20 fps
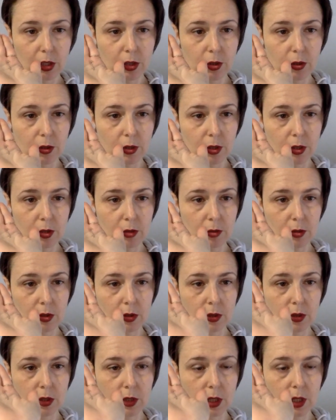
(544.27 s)
so this is what it
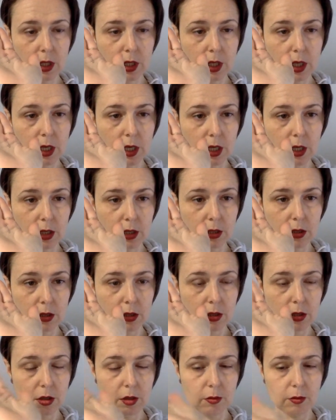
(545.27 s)
looks like, and
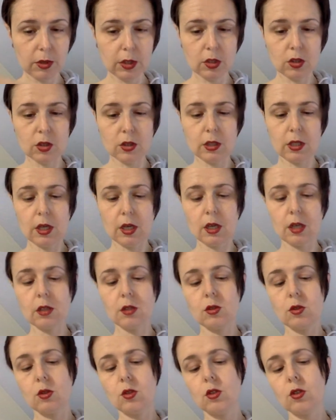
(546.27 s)
it just
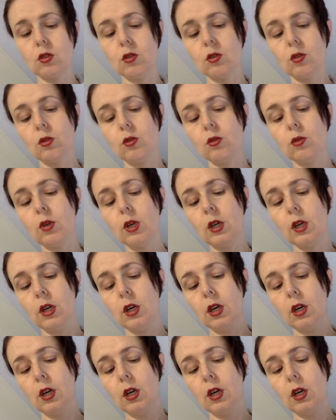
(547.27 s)
has two